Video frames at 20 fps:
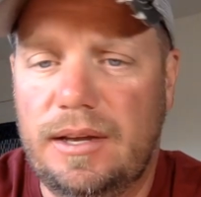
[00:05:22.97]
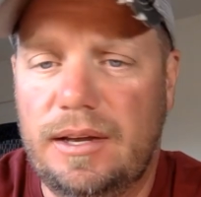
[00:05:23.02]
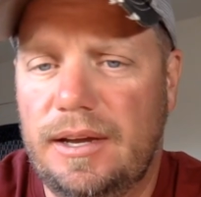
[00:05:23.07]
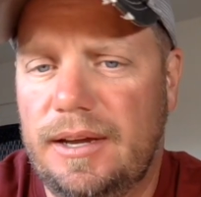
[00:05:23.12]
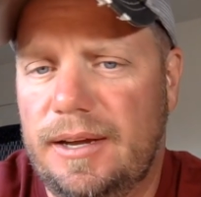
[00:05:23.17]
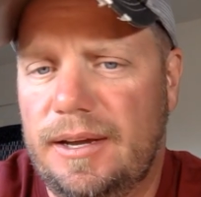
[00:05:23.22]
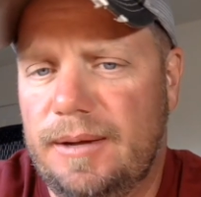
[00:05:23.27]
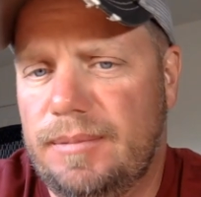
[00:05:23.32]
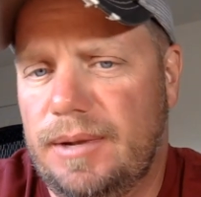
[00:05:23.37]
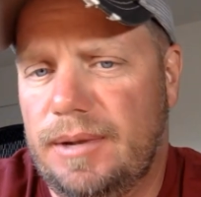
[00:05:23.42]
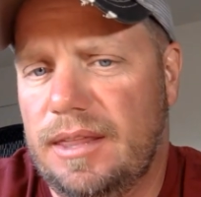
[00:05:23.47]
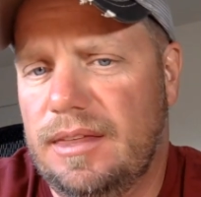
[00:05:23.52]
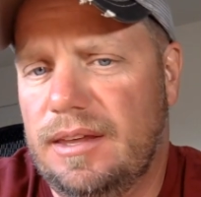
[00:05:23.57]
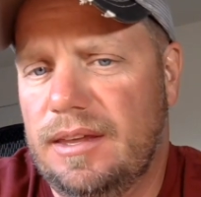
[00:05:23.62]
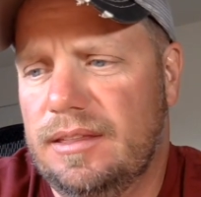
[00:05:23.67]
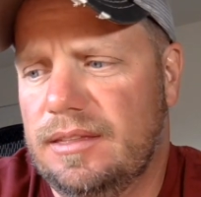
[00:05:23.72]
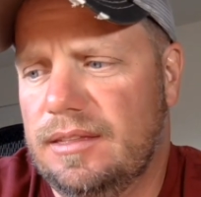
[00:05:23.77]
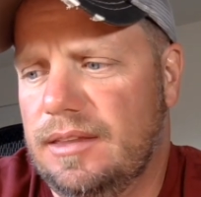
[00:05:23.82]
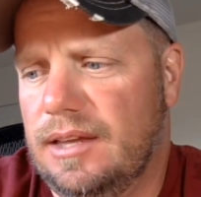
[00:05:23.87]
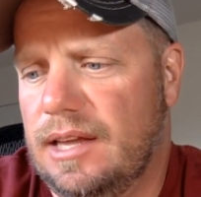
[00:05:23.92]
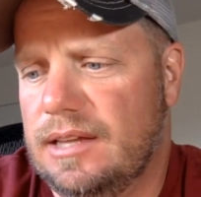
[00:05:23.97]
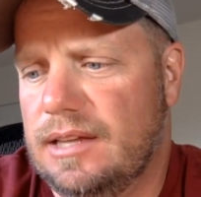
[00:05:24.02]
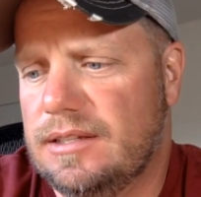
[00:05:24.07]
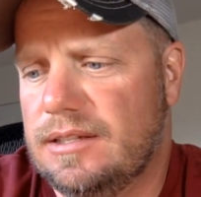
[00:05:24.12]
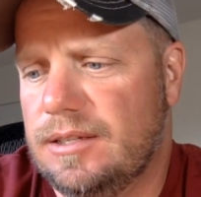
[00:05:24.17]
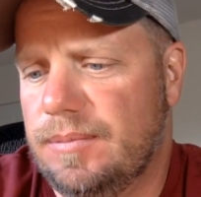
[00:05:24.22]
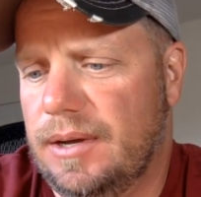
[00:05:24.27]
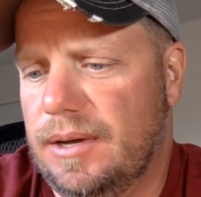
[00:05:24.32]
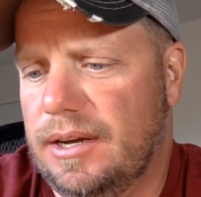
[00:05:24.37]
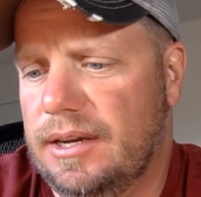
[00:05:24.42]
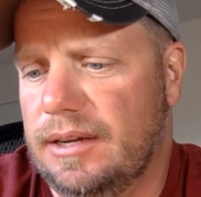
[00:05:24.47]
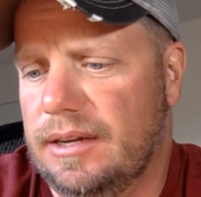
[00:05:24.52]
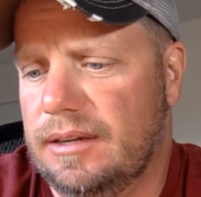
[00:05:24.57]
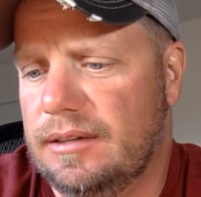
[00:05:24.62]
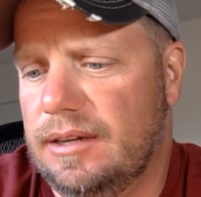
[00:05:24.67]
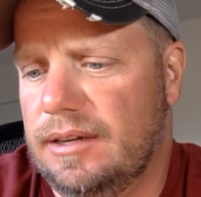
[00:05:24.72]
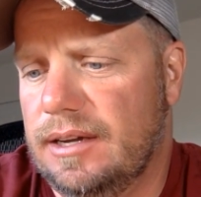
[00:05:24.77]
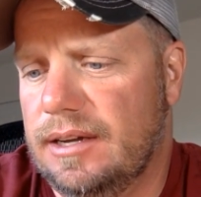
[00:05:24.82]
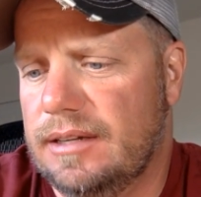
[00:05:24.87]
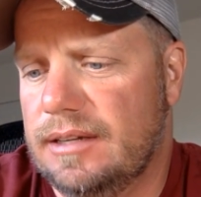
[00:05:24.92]
I think that's about it.
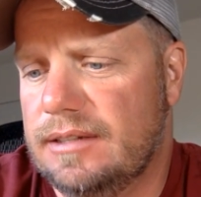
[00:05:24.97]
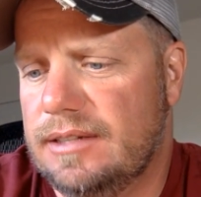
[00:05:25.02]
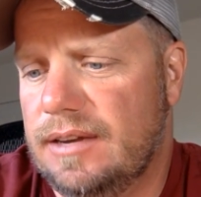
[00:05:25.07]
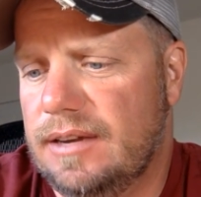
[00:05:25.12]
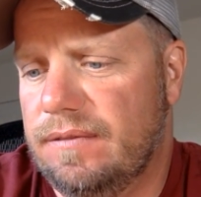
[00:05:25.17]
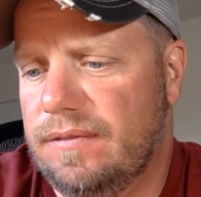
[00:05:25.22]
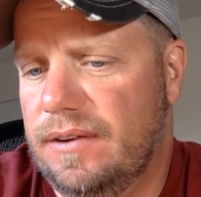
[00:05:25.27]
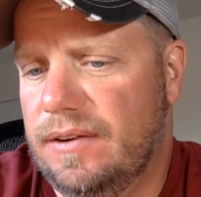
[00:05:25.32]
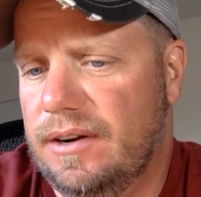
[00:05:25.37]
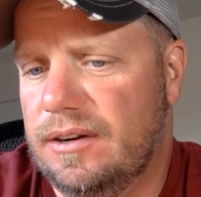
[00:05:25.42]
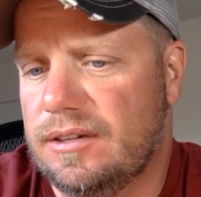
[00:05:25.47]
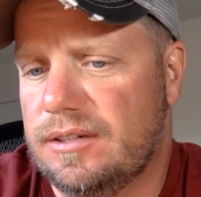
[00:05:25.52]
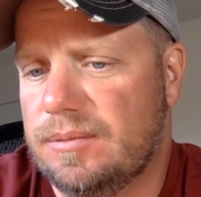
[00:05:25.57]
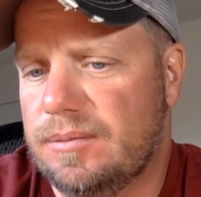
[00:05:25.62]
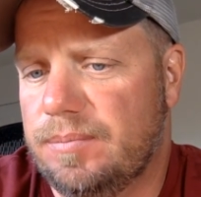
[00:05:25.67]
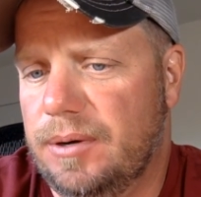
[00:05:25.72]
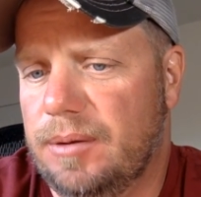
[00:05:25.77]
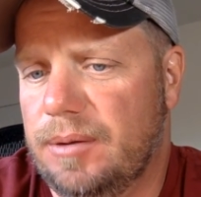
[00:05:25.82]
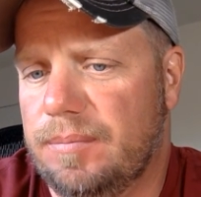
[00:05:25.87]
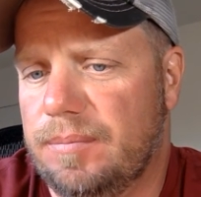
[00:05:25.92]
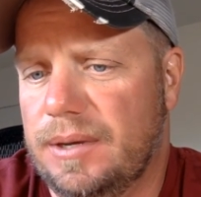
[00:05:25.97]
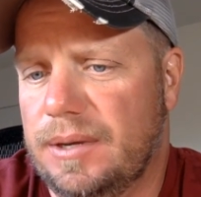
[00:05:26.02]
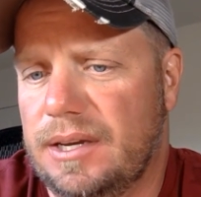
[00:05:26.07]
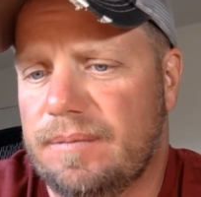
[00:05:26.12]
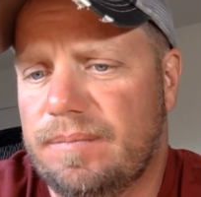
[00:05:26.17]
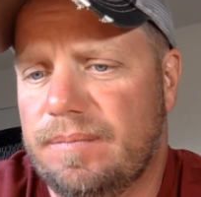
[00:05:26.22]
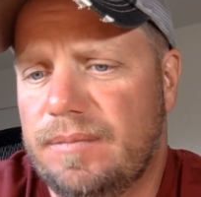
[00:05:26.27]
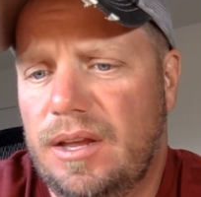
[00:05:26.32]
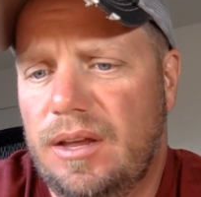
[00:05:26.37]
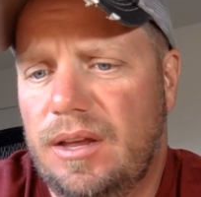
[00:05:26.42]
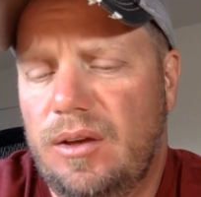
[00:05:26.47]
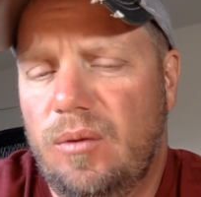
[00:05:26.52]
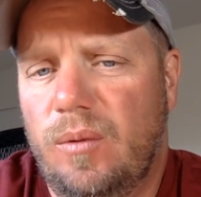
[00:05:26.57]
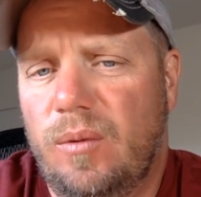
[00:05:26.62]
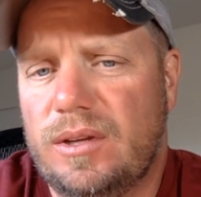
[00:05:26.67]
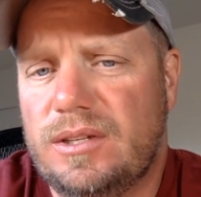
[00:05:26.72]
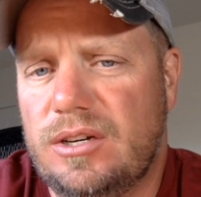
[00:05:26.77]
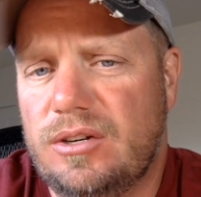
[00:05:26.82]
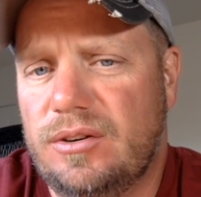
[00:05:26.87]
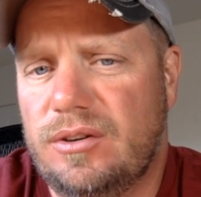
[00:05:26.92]
State Fair is pretty big.
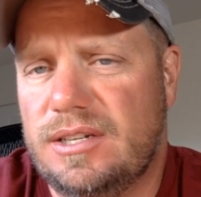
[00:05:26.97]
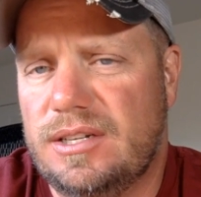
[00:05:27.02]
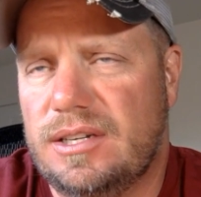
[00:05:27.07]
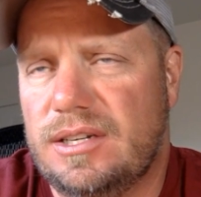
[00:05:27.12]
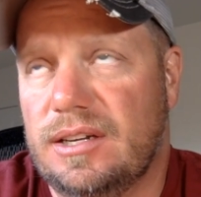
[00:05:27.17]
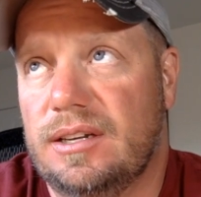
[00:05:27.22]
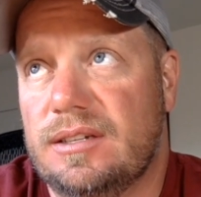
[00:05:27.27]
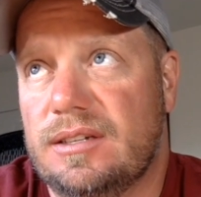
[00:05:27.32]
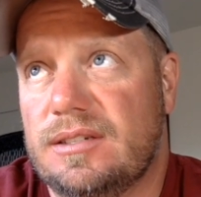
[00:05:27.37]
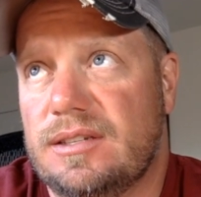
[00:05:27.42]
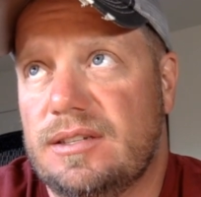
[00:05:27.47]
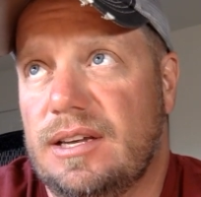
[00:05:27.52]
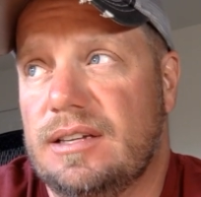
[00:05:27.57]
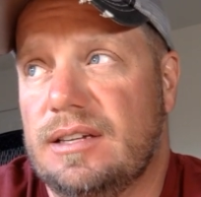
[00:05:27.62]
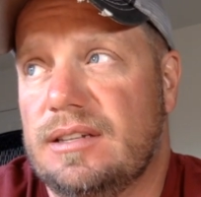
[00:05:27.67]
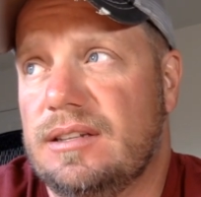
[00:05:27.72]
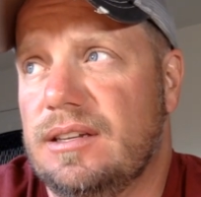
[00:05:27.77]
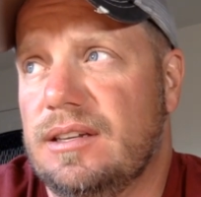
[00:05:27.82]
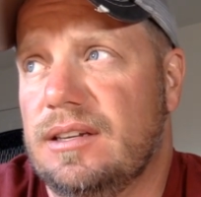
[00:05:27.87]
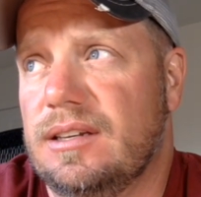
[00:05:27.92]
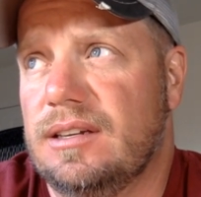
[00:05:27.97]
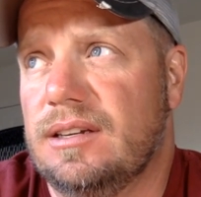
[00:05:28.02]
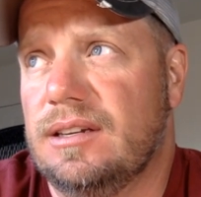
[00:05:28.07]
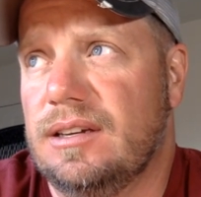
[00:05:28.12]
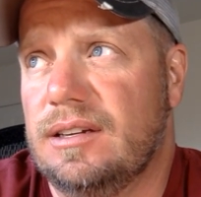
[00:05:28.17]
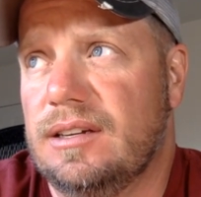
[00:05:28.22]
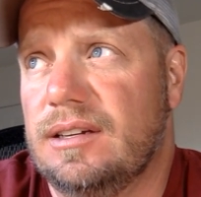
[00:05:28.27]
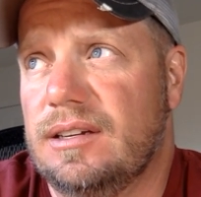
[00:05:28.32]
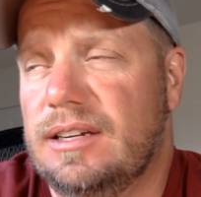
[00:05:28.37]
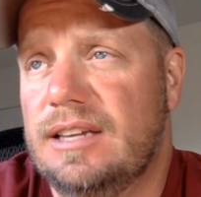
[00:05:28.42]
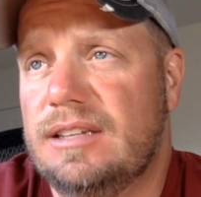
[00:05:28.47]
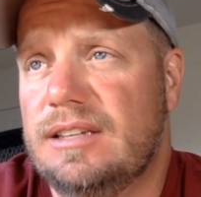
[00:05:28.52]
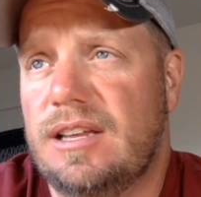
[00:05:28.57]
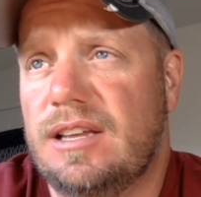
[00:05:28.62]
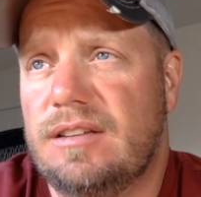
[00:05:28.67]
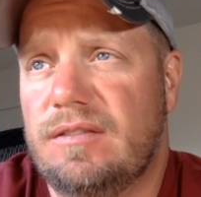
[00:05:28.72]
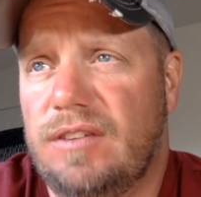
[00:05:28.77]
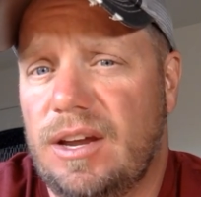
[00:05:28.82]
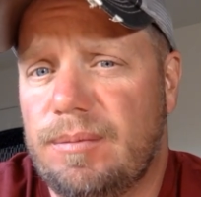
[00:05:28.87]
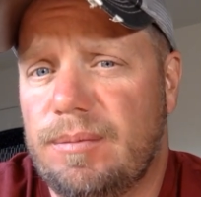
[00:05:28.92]
What's interesting is that the
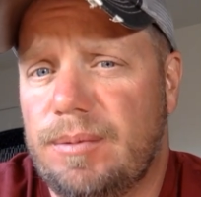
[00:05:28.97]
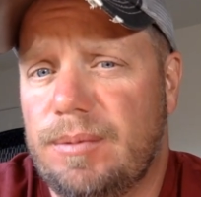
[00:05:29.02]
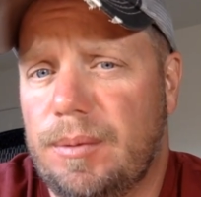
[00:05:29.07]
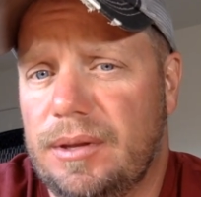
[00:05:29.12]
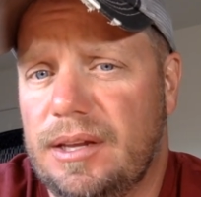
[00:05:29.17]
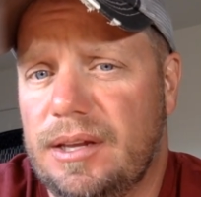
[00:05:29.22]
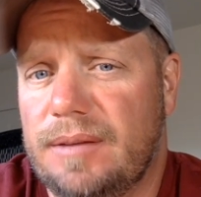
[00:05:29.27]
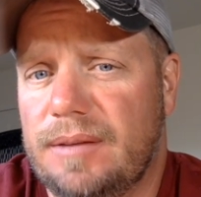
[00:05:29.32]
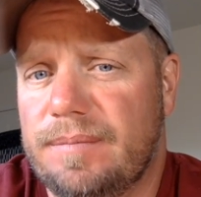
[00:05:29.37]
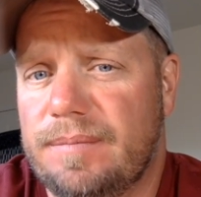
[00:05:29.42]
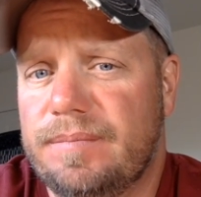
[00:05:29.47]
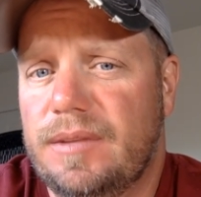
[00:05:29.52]
Nissan's flying people in,